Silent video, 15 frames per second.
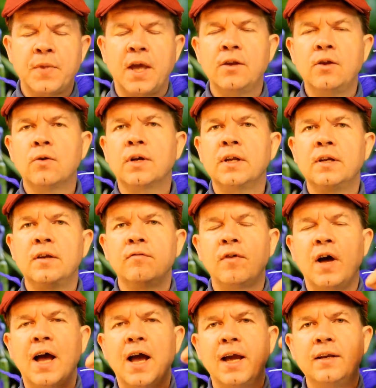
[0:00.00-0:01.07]
and you can
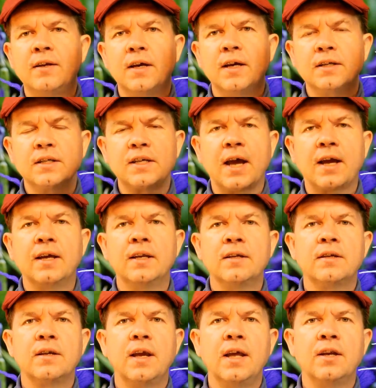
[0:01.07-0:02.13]
divide a
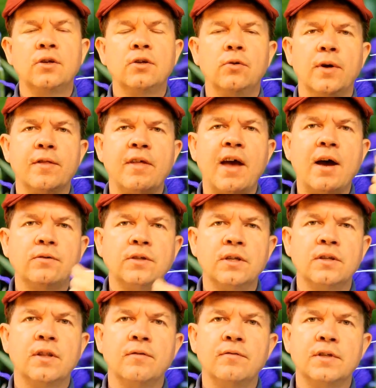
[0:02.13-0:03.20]
second into
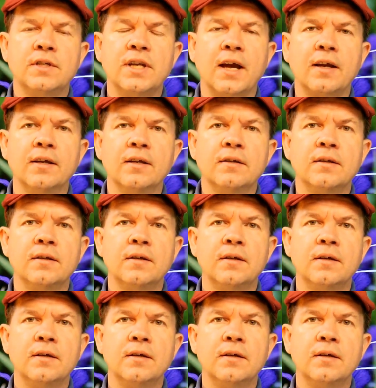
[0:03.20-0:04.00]
1,000th of a second,